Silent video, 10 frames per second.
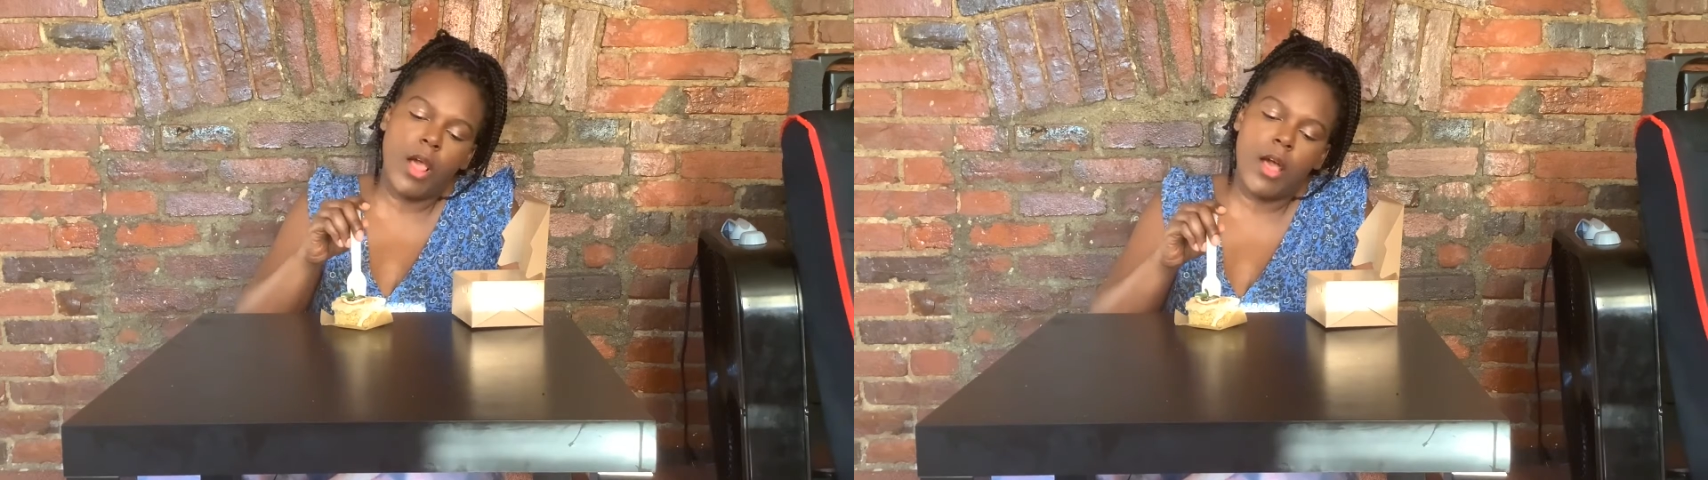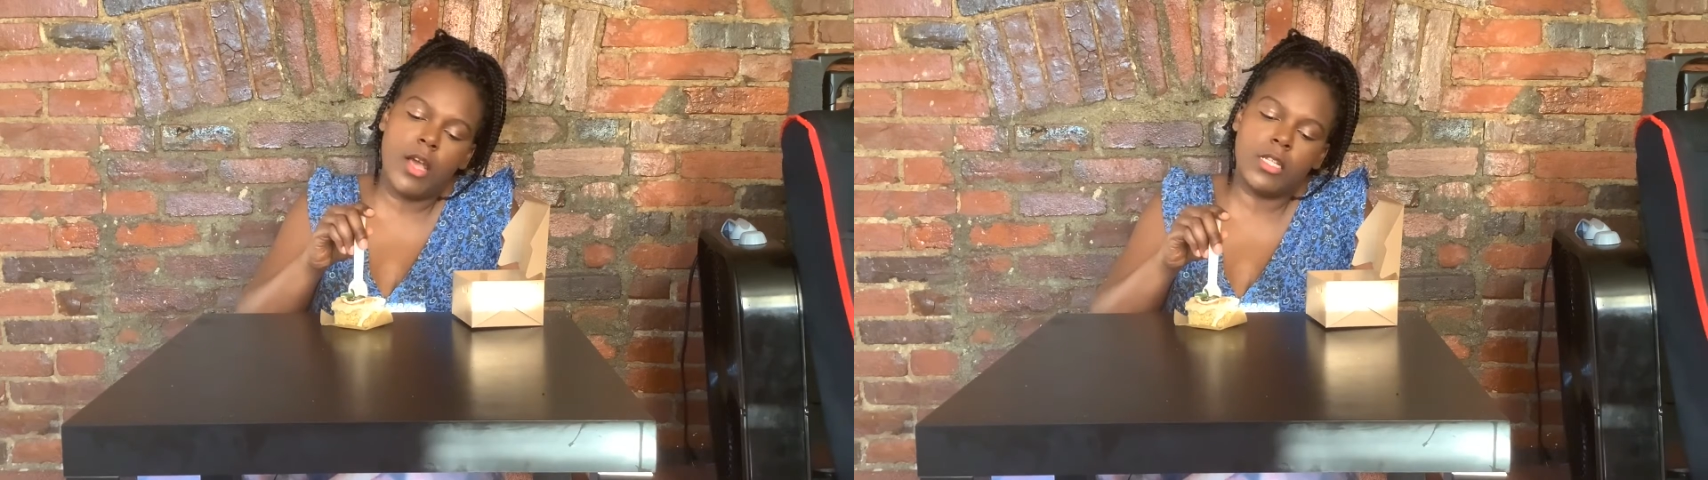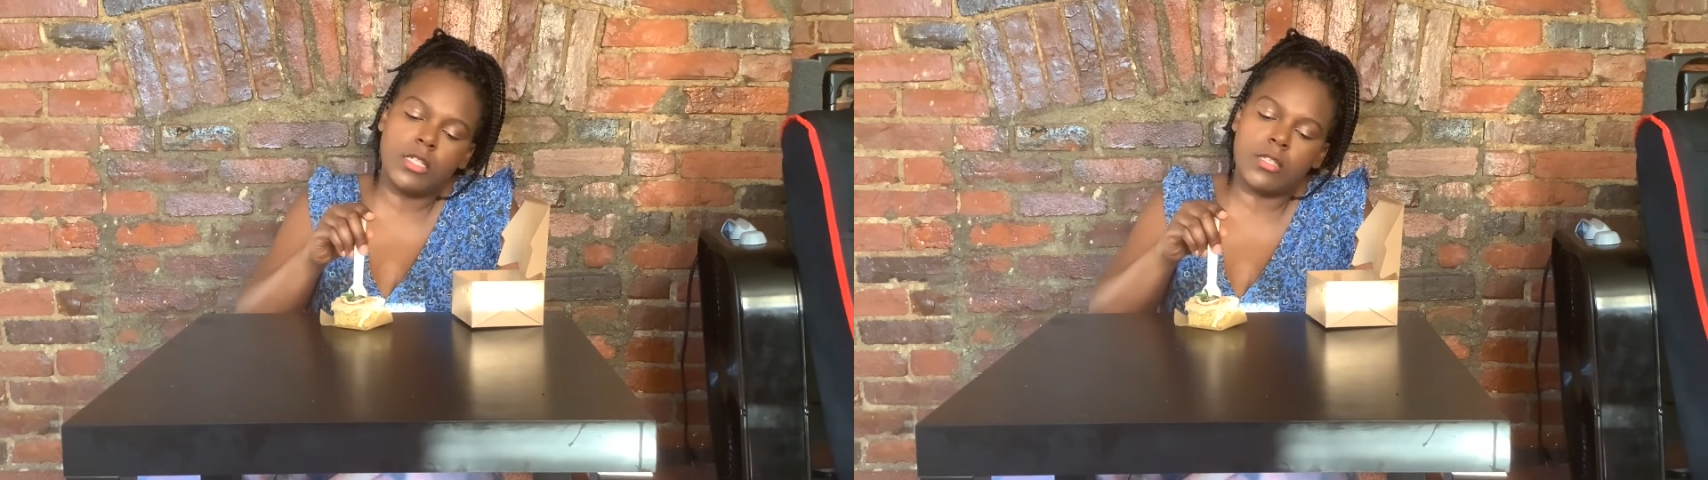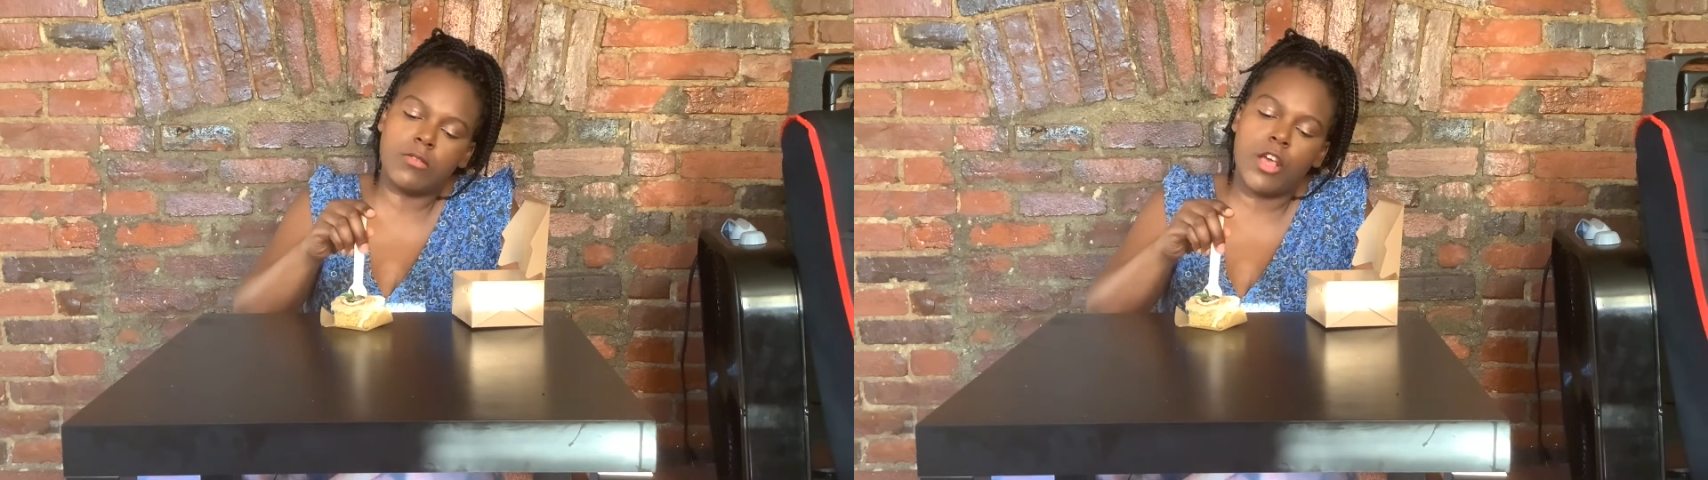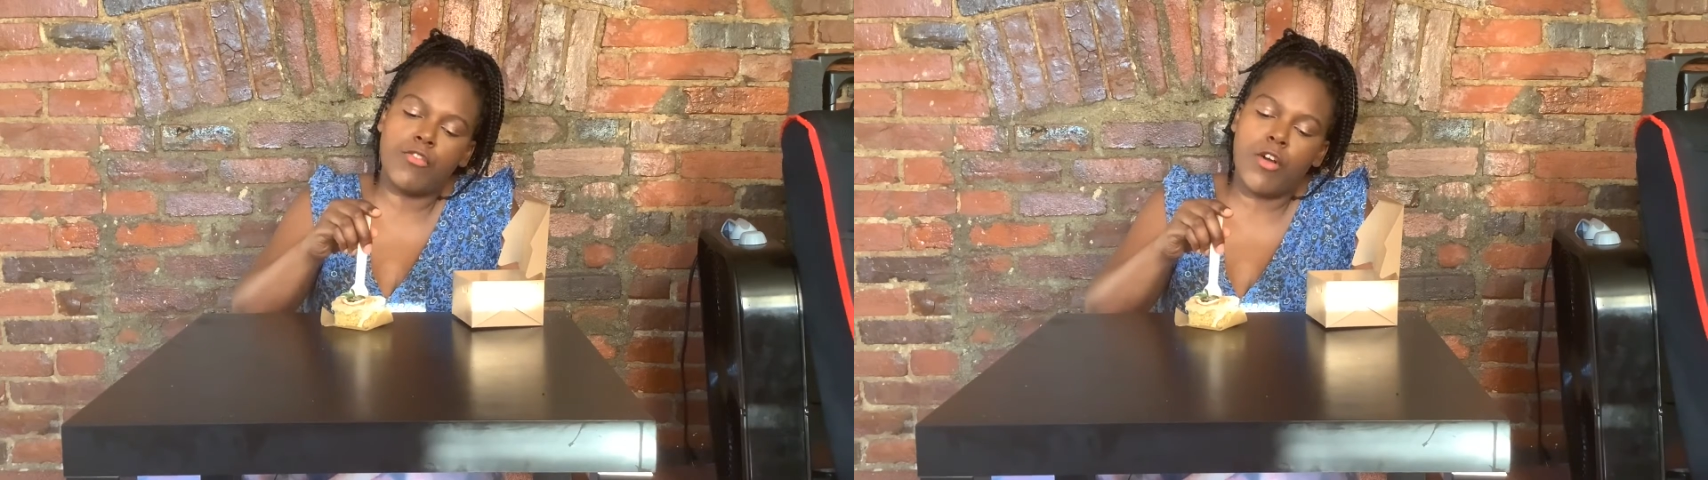
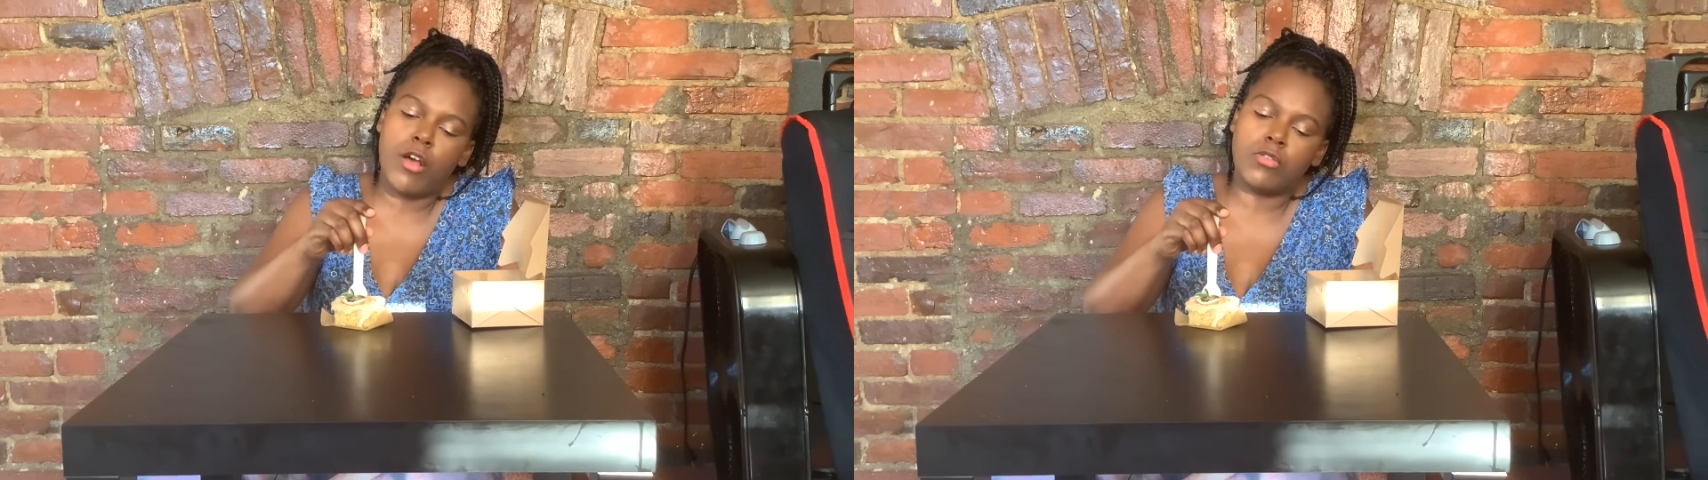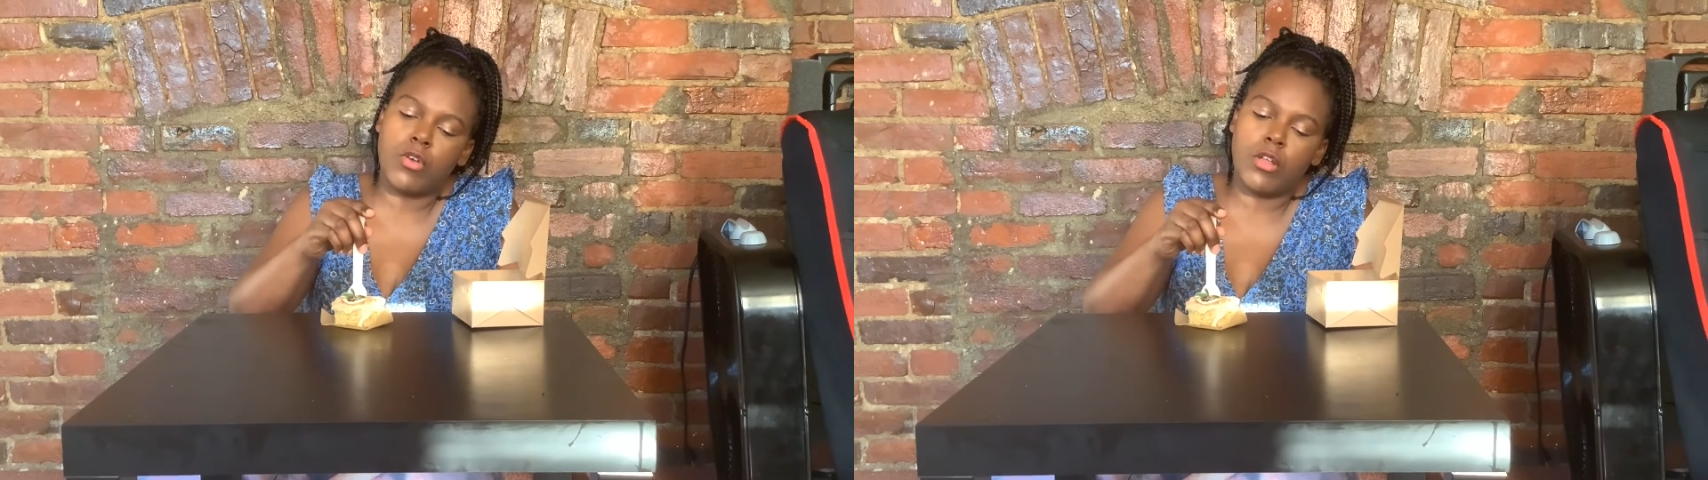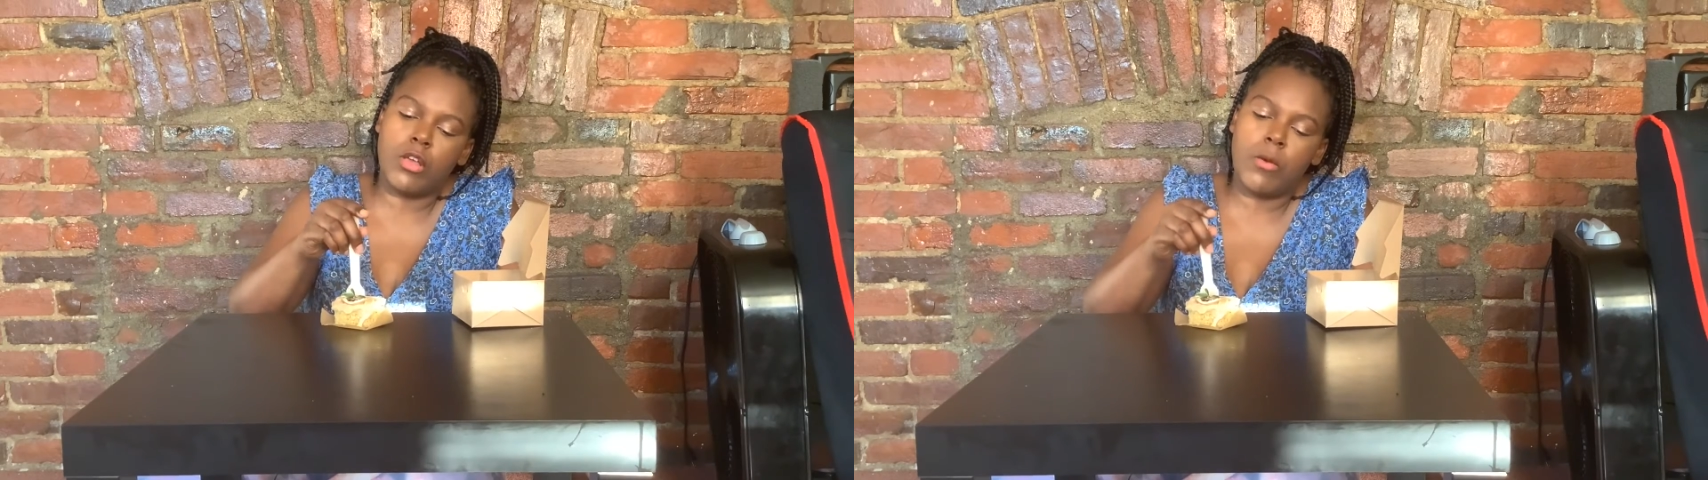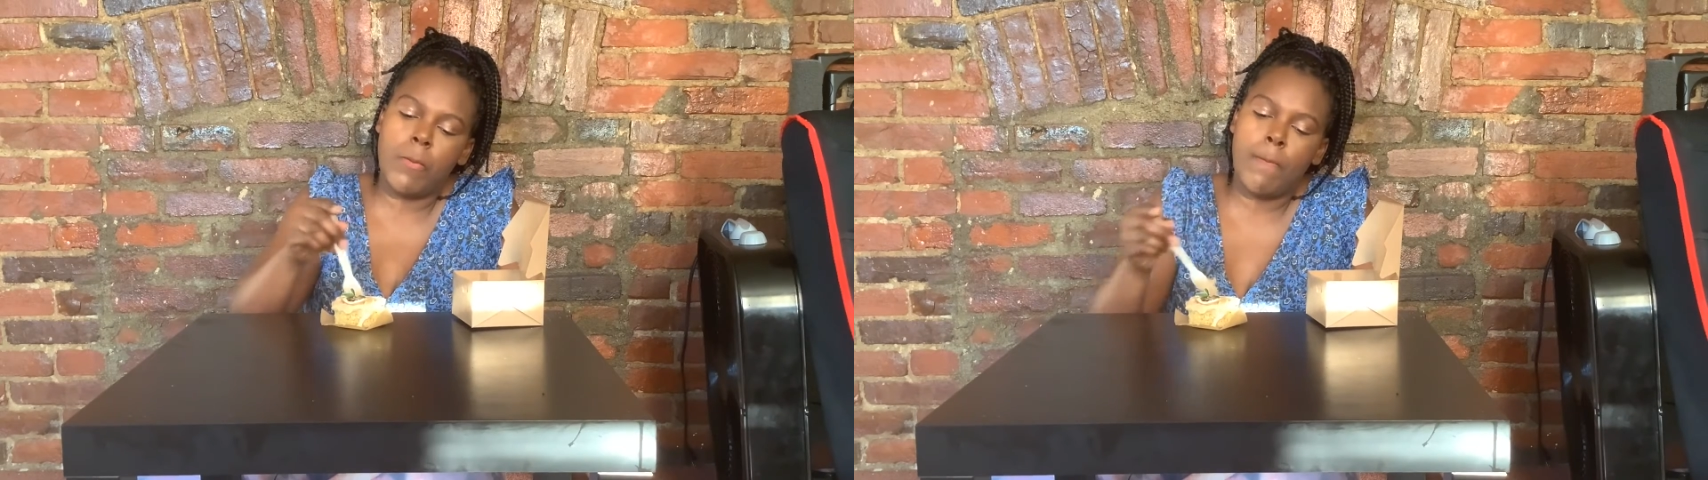It grows on you,